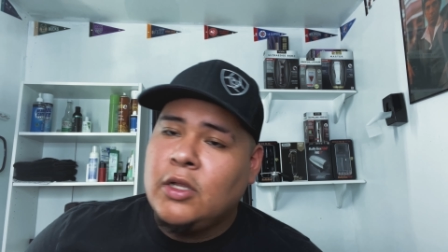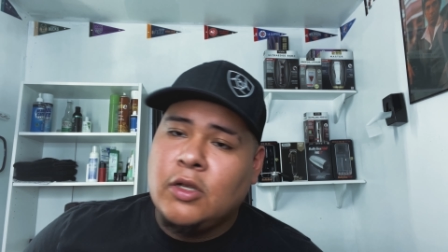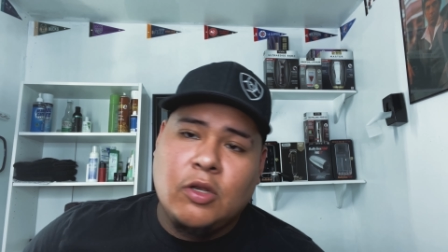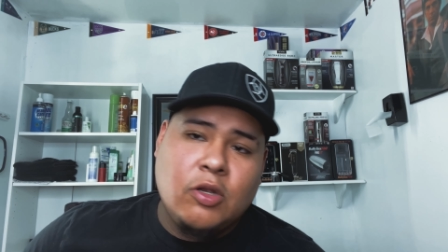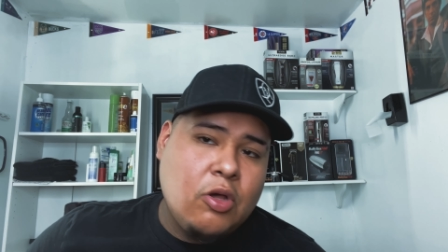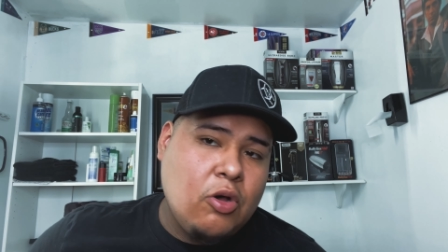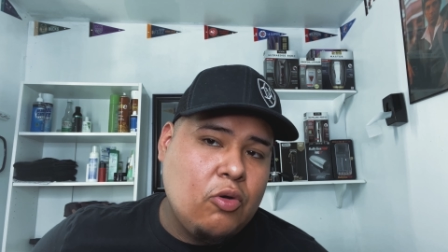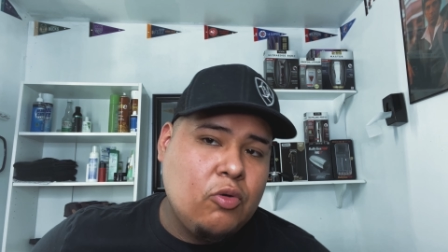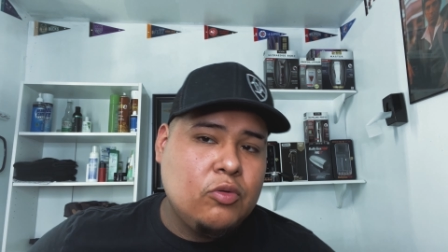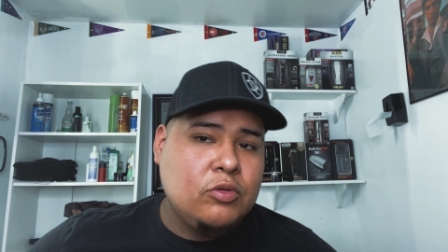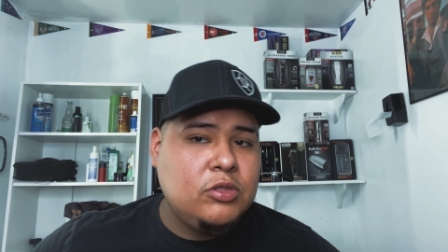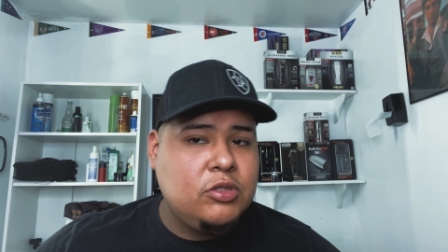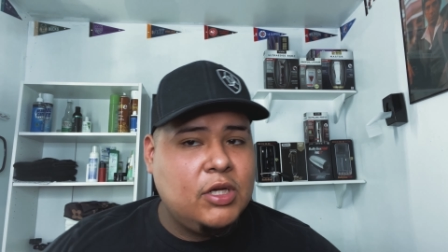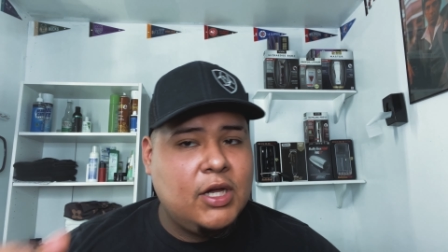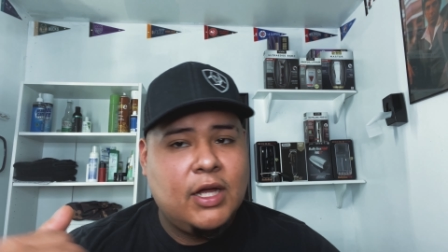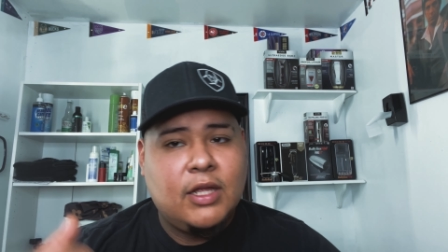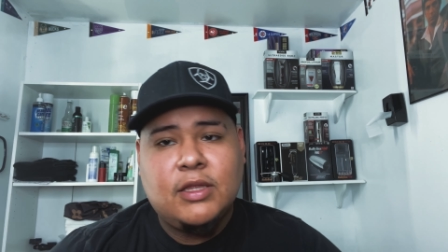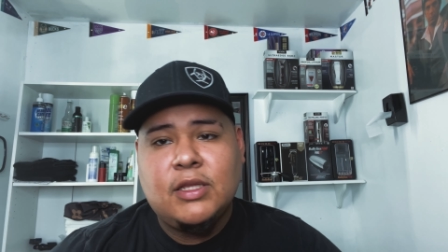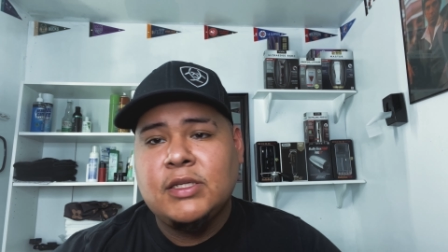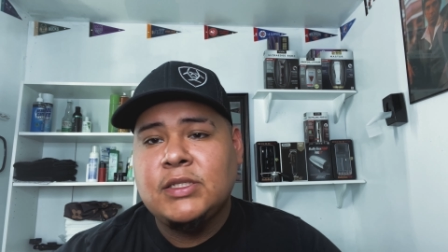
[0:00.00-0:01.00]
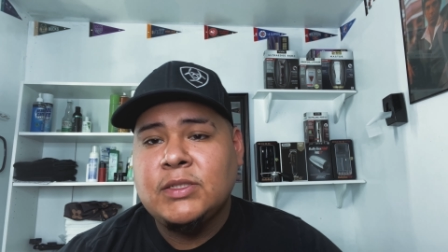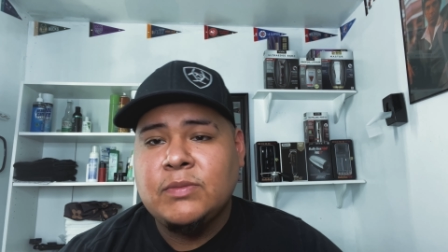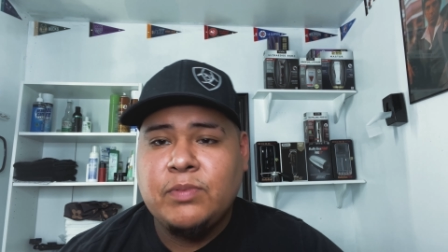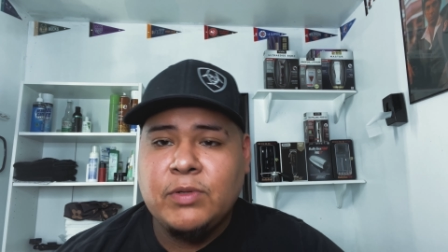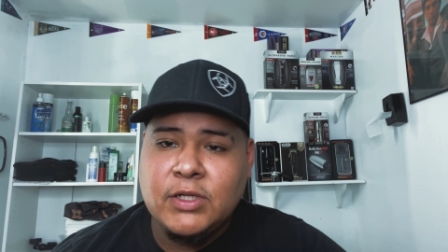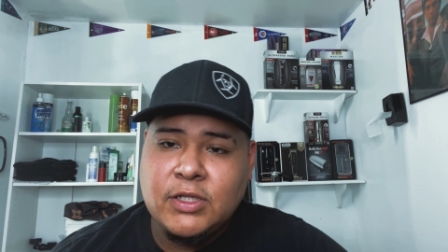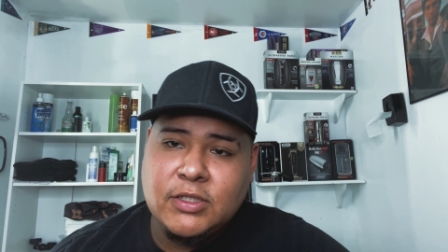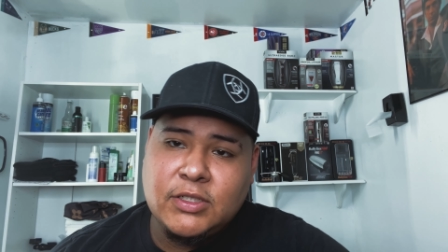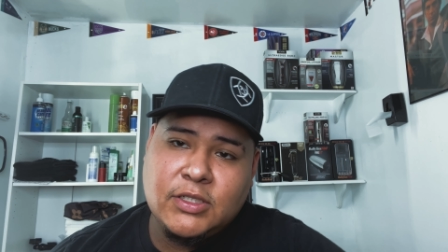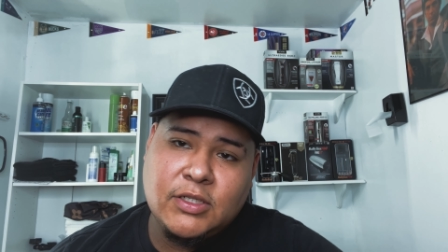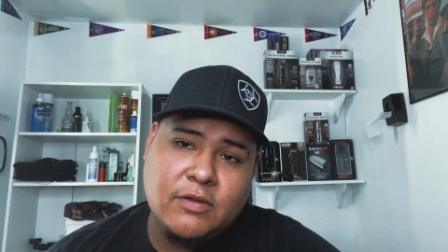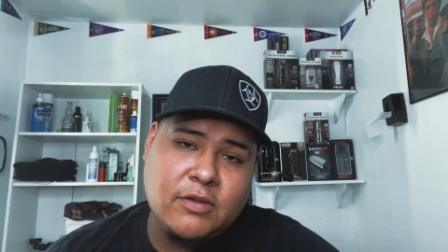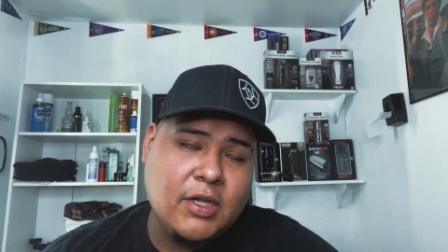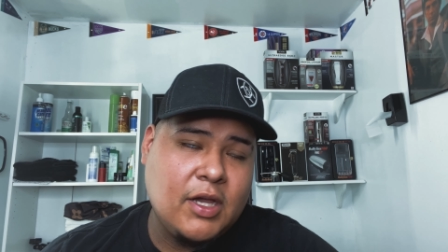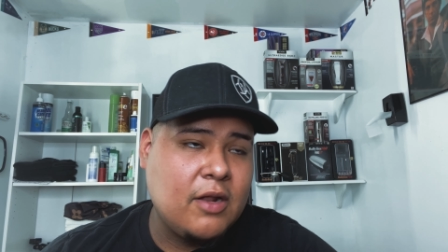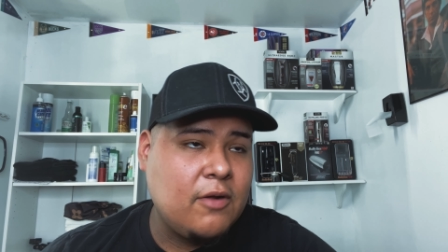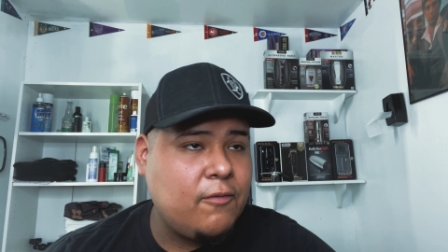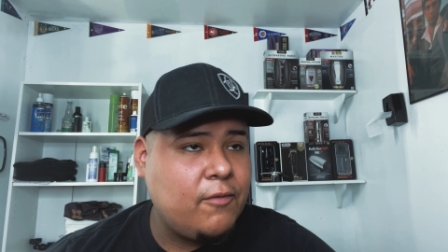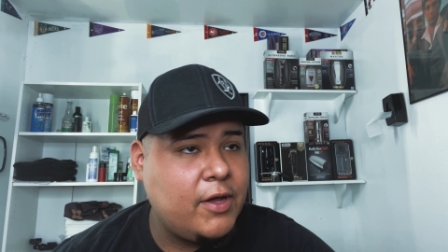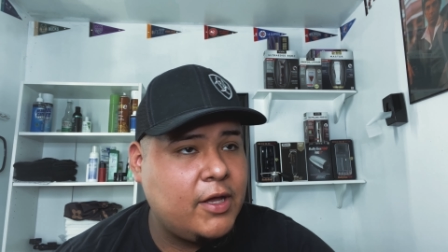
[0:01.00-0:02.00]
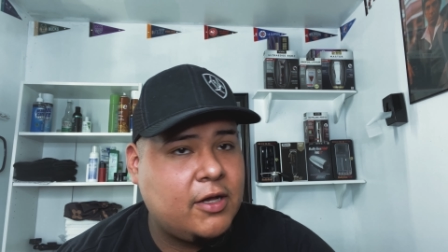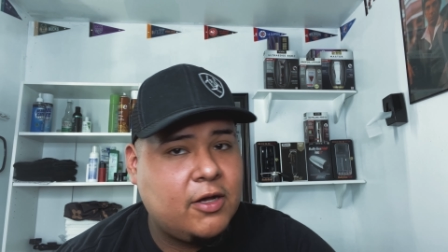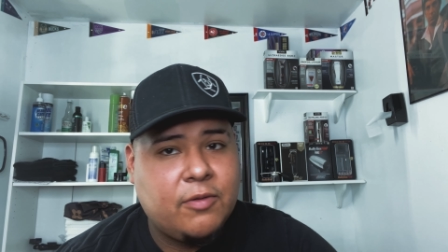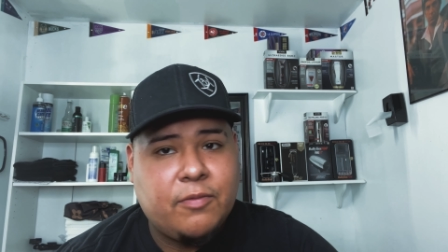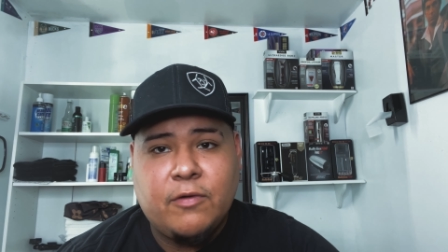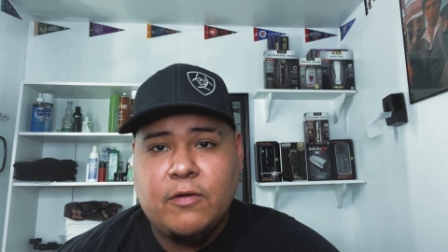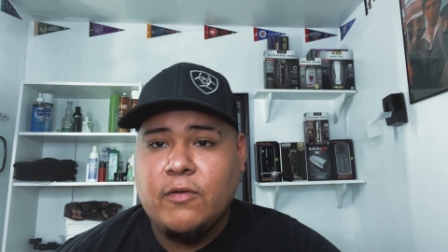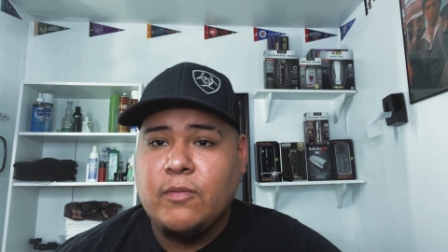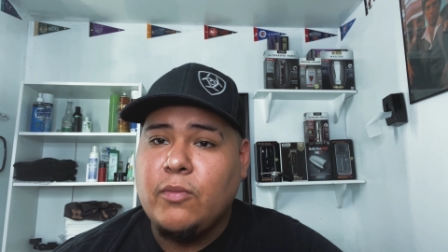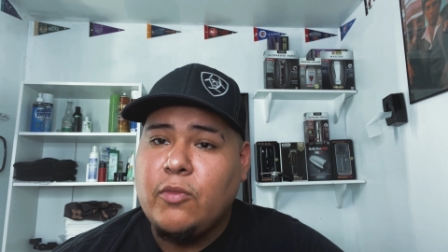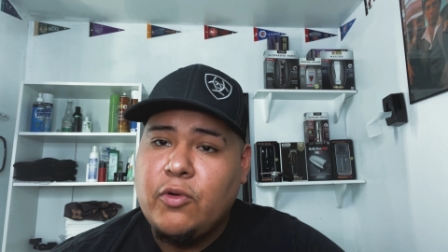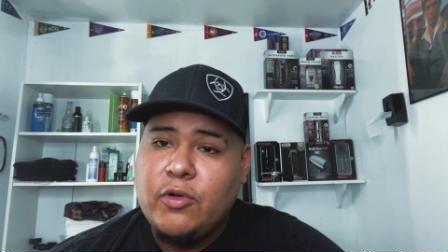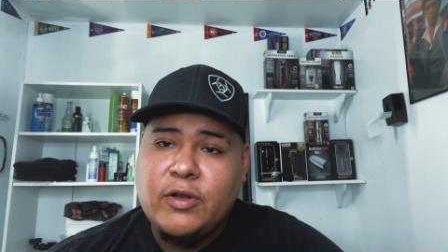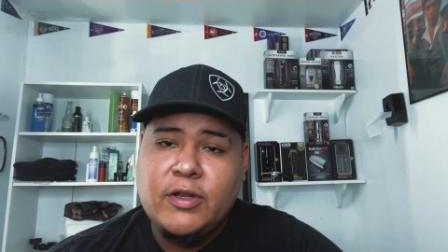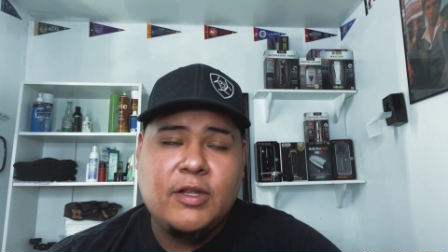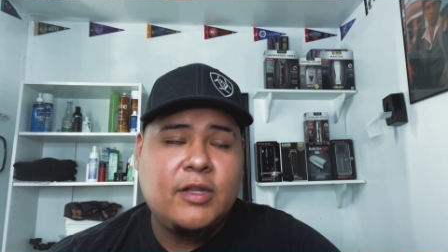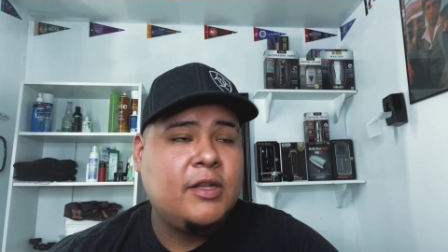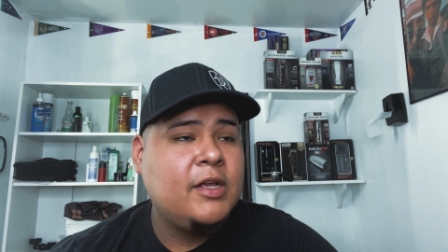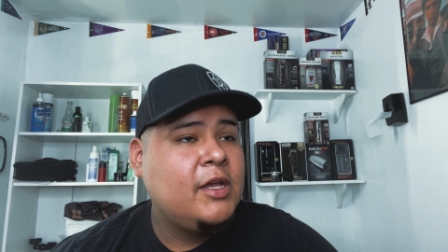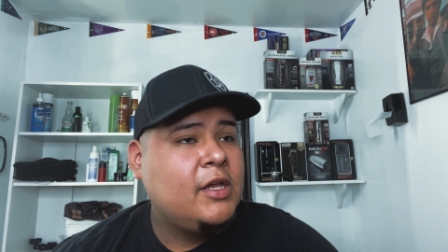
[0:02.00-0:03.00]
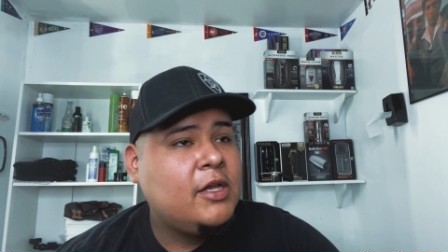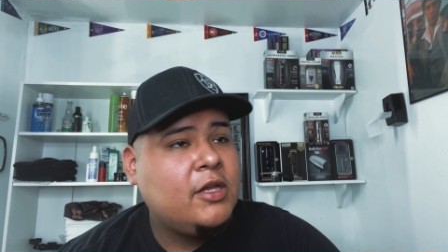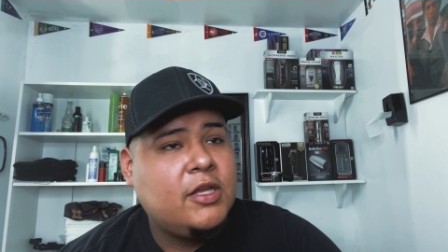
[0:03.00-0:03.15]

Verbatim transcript: No, you got discipline, so you gotta wake up every morning.